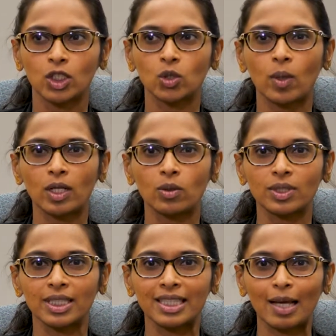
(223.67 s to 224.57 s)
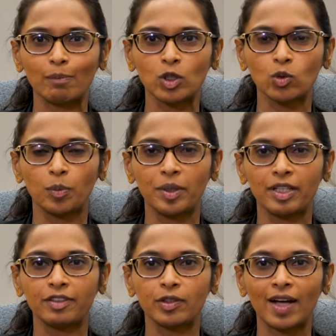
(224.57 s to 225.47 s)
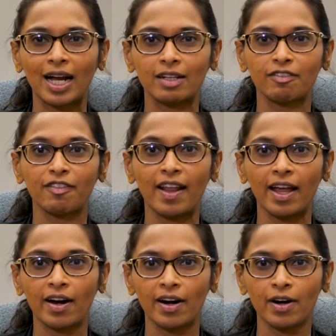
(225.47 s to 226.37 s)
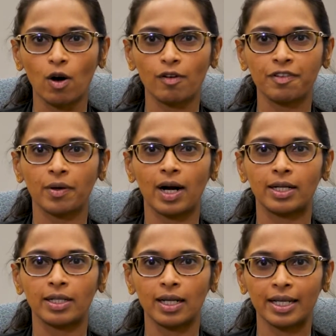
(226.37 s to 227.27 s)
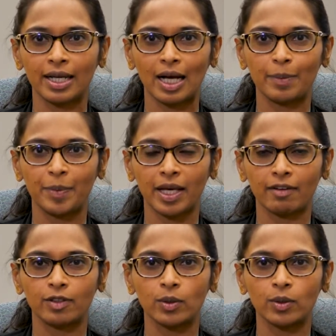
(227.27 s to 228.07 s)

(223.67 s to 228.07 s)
So one of those examples would be if you've had a flare of your underlying IPF.